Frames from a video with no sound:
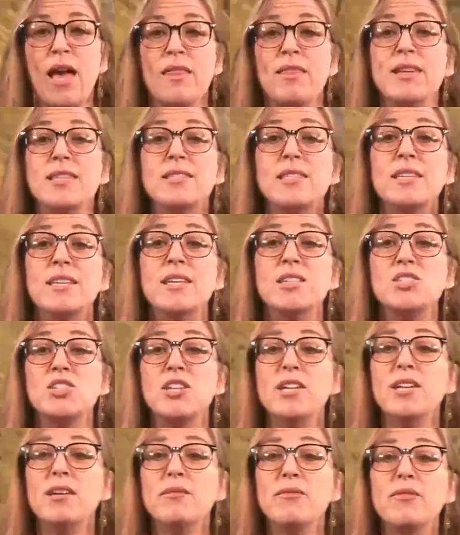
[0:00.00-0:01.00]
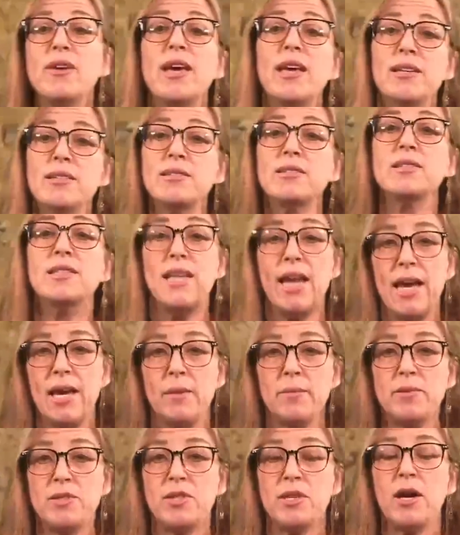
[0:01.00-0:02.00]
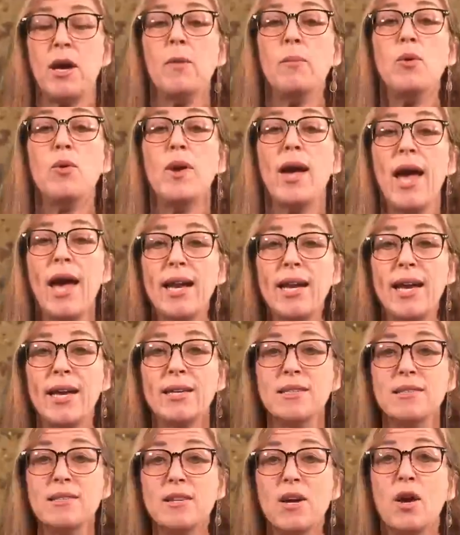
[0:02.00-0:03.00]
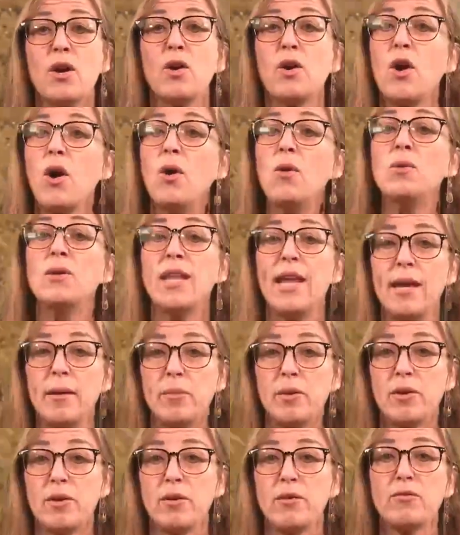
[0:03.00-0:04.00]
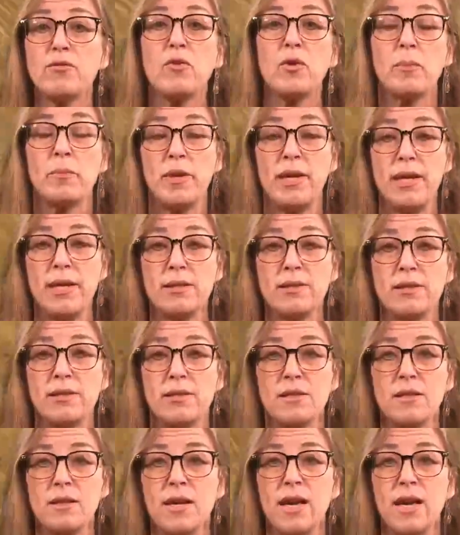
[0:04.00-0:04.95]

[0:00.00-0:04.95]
This initiative is named Mujéres Co-Labor for Peace.